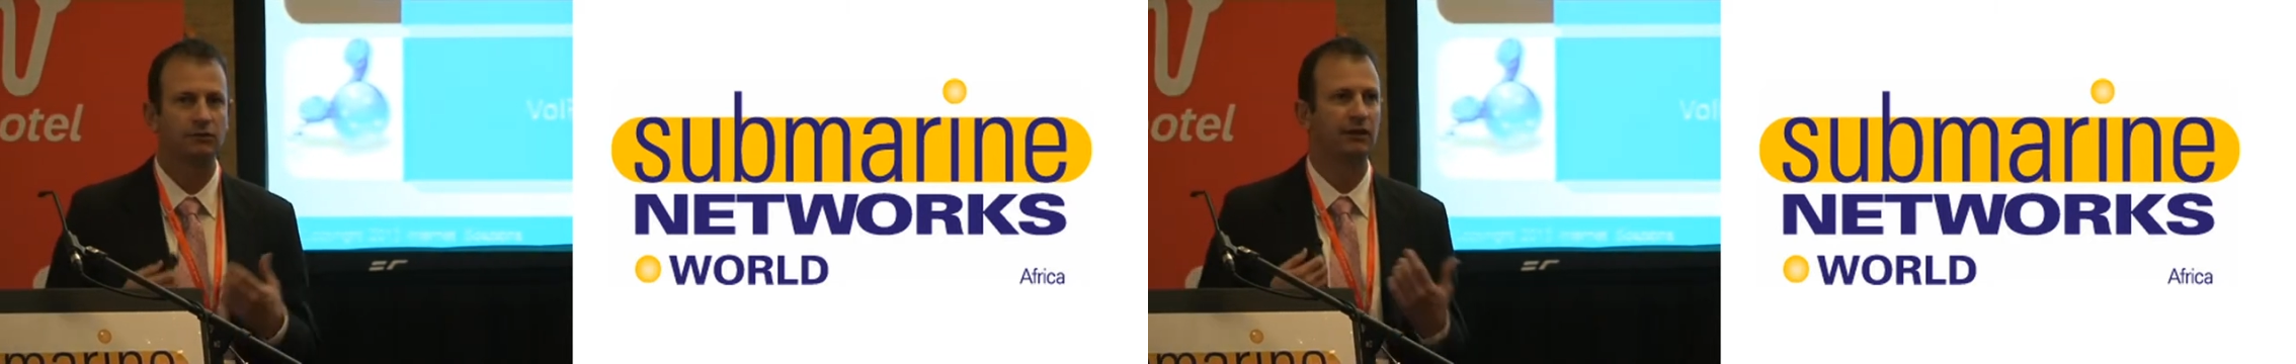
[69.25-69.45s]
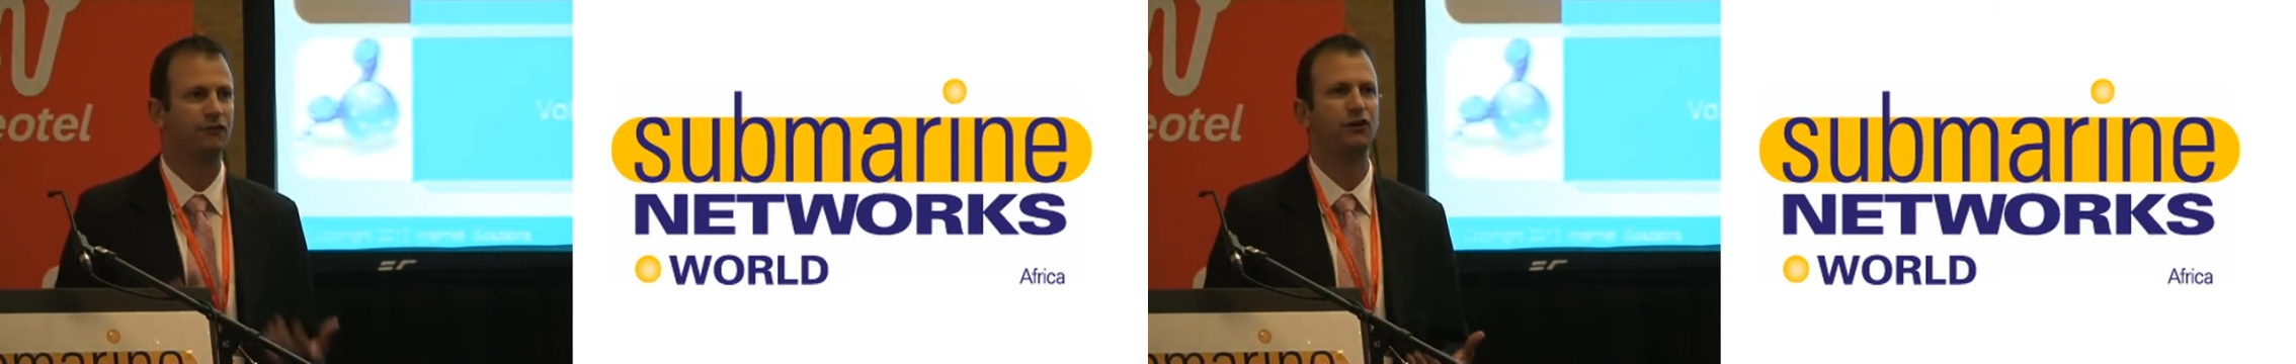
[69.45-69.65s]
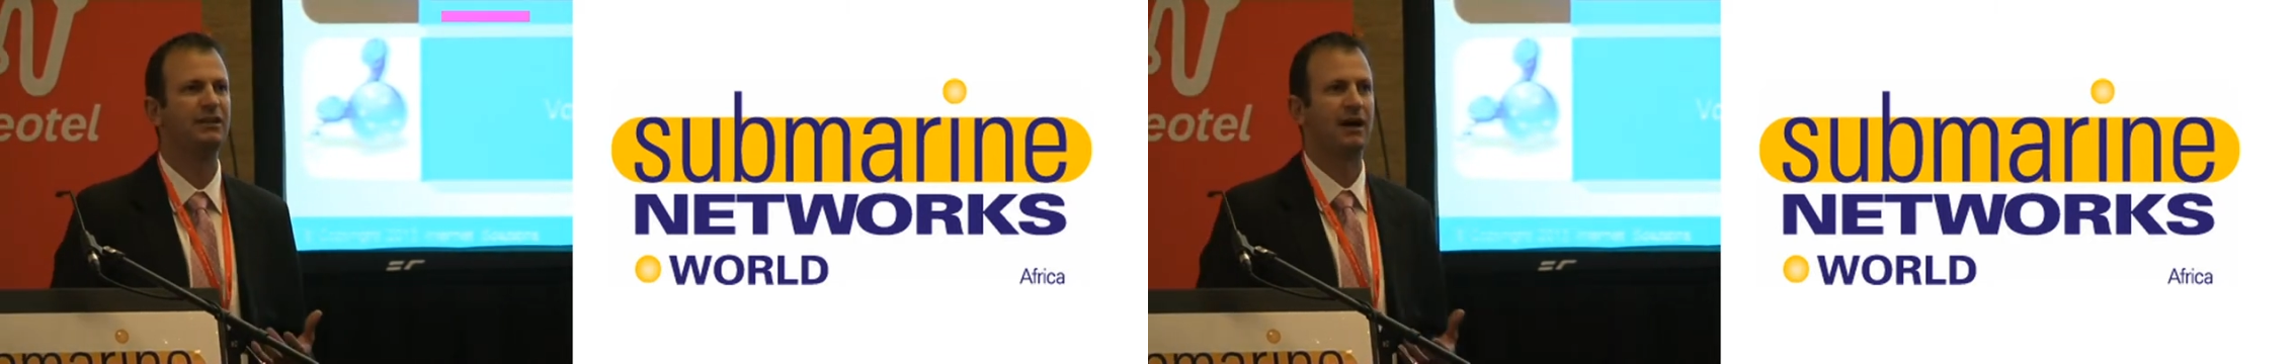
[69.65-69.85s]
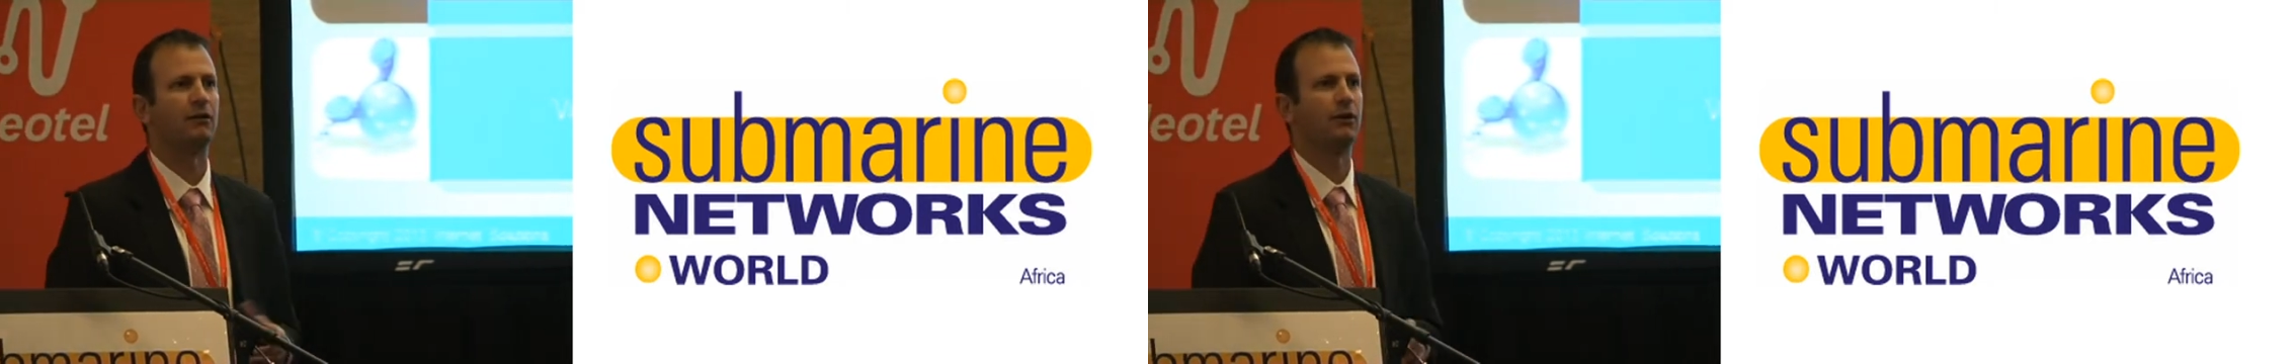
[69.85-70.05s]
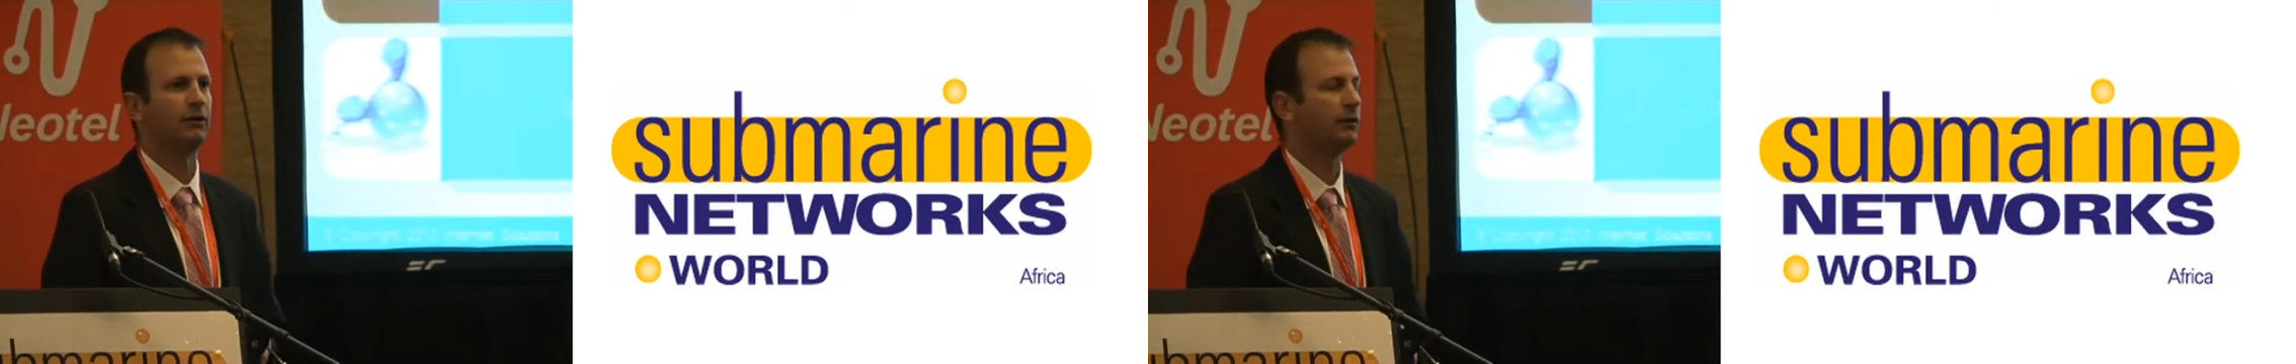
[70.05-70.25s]
They're free
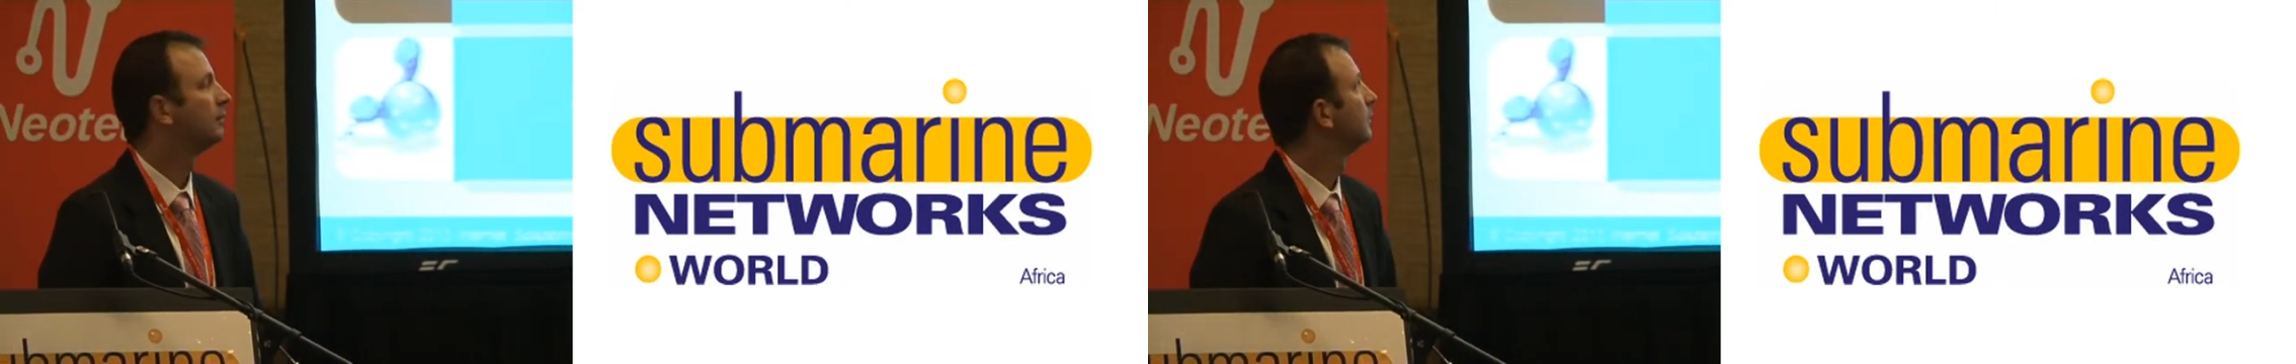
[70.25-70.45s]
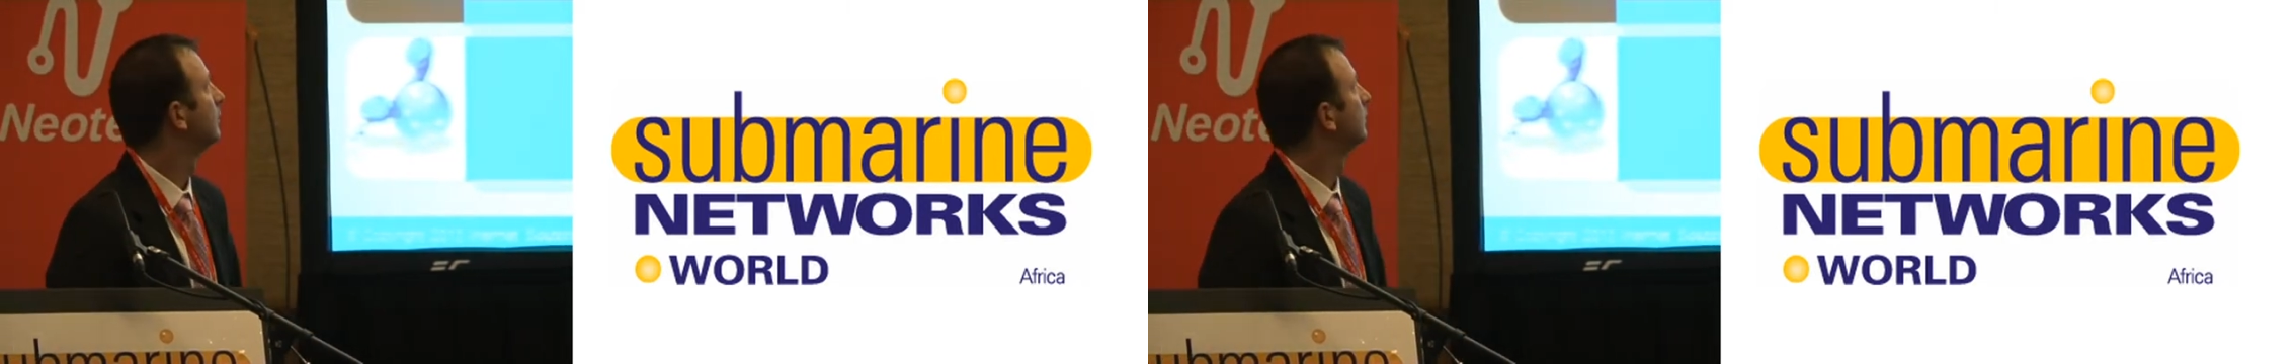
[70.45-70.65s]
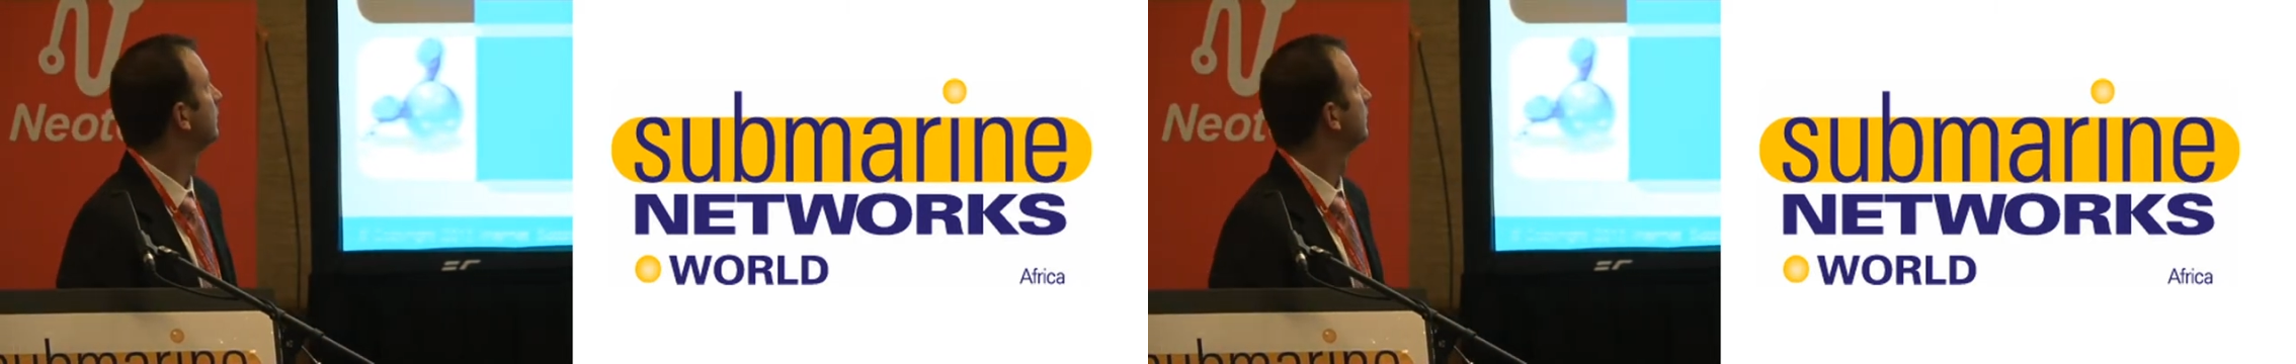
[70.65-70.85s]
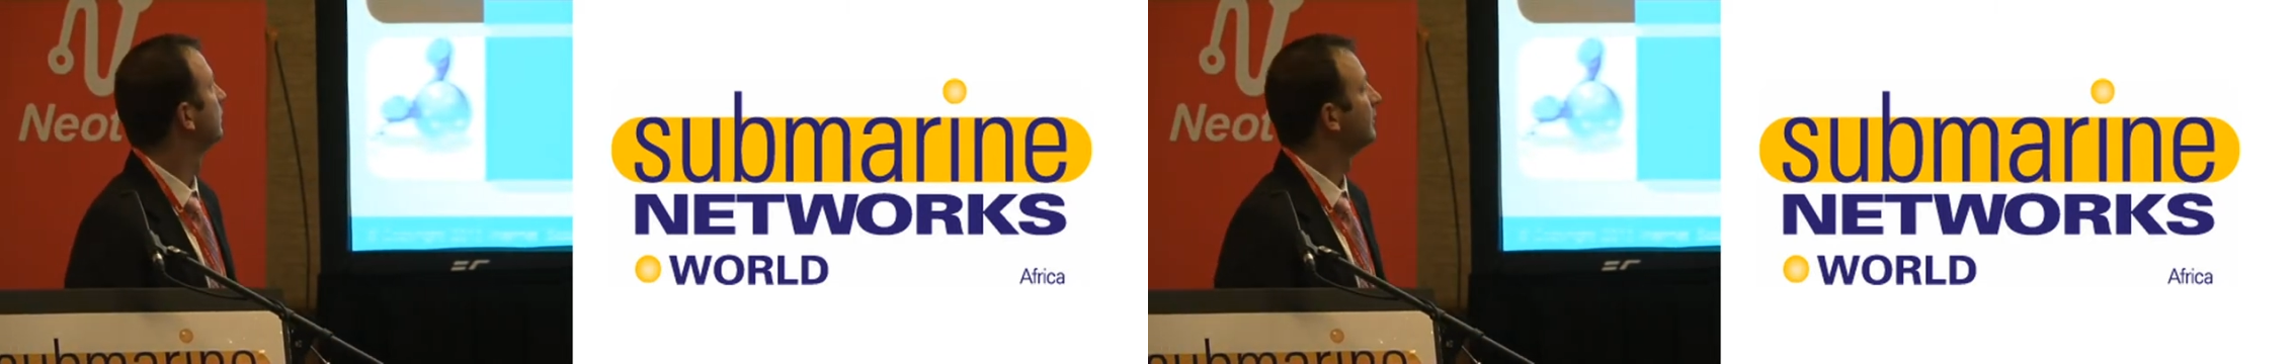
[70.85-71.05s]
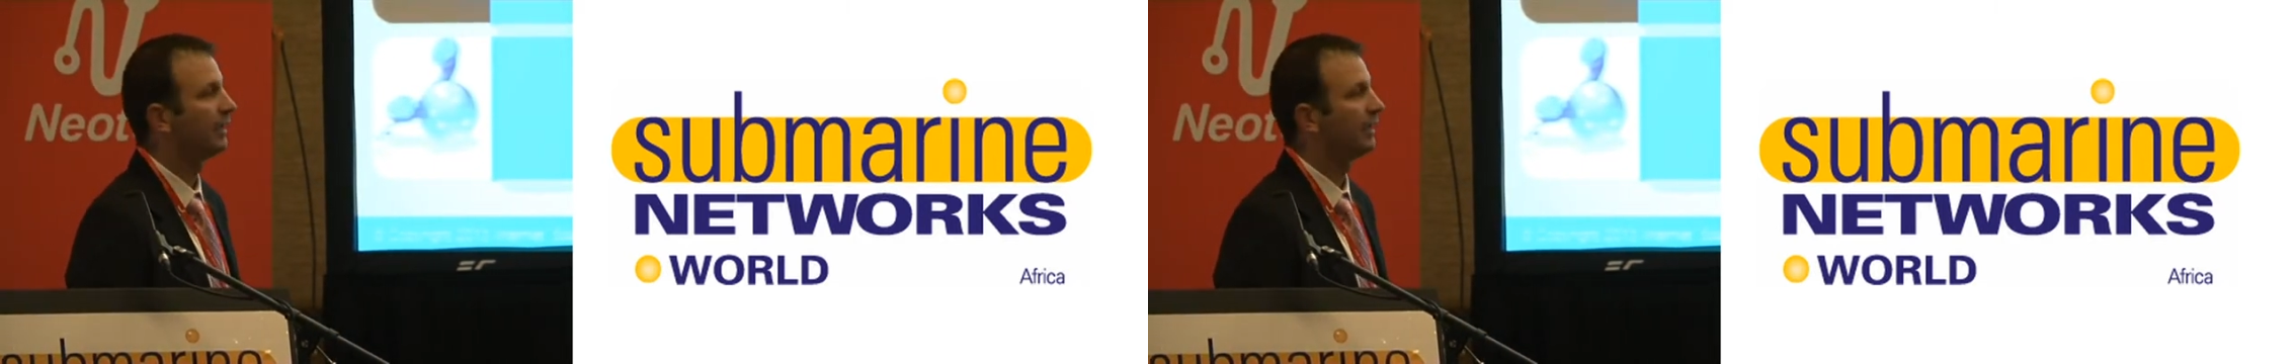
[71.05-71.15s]
downloading. The